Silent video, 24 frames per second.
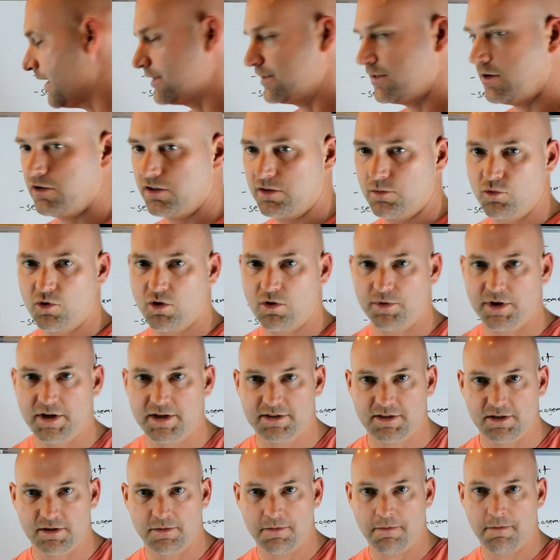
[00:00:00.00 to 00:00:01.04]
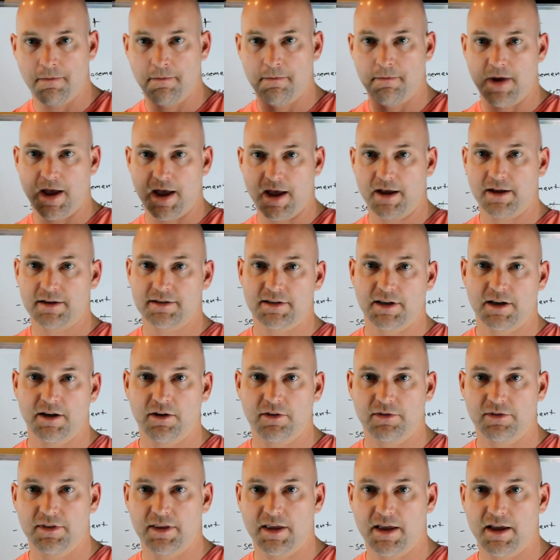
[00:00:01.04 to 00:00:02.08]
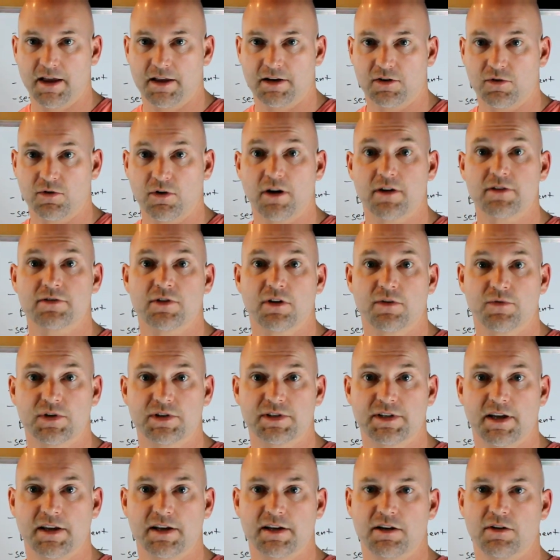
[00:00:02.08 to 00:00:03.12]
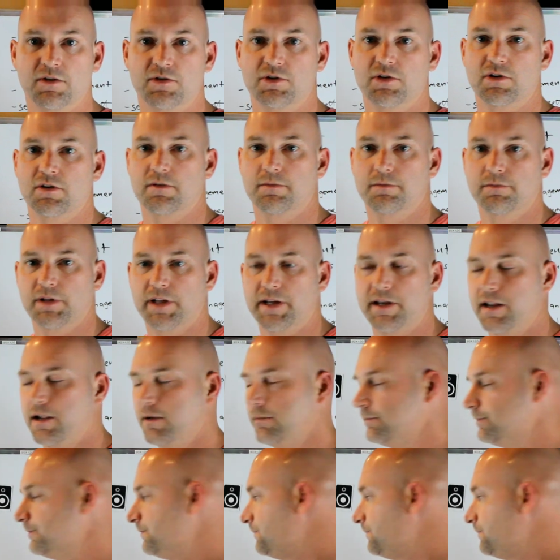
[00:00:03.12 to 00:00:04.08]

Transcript: that's all the more reason, max out that crossover setting on your plate amp.